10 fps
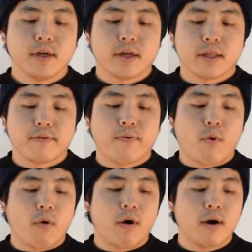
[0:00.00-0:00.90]

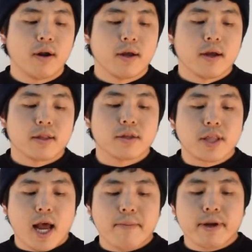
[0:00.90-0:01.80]
Therefore, the
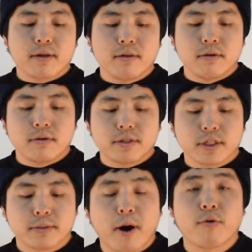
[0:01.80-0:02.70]
NAP includes
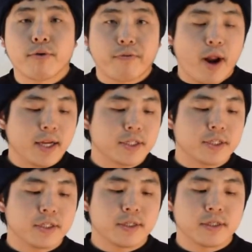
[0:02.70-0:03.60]
Smart
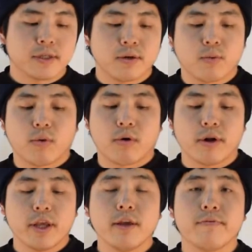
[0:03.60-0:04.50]
Refresh or
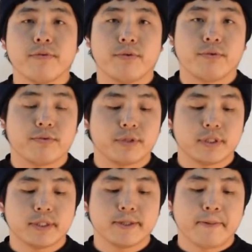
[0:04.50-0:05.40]
eFuse.
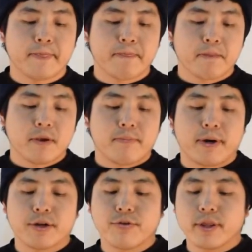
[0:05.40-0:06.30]

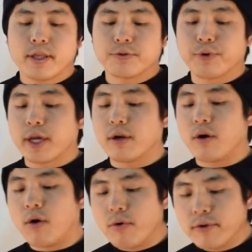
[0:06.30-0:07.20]
By doing this, we can
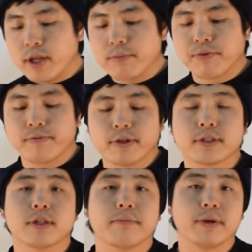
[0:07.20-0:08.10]
only improve the
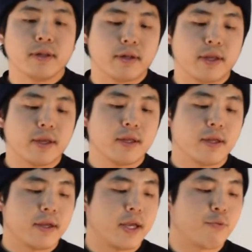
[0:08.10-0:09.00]
stability
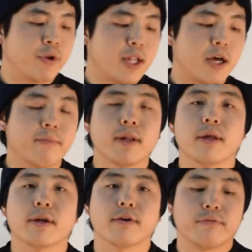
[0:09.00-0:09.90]
and
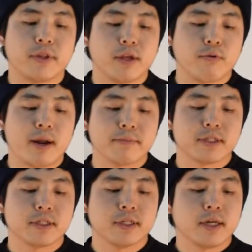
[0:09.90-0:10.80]
reliability of DRAMs